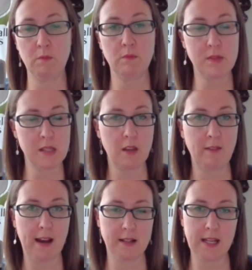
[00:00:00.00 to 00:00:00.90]
since I've
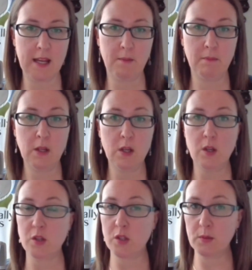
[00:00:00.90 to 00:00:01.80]
had him
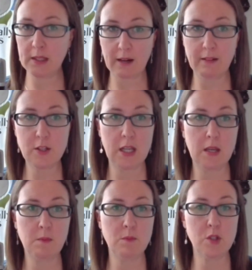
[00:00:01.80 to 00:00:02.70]
to encourage
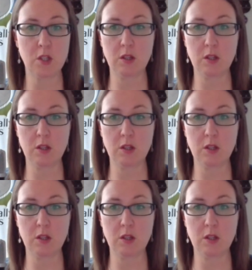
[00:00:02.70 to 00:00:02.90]
him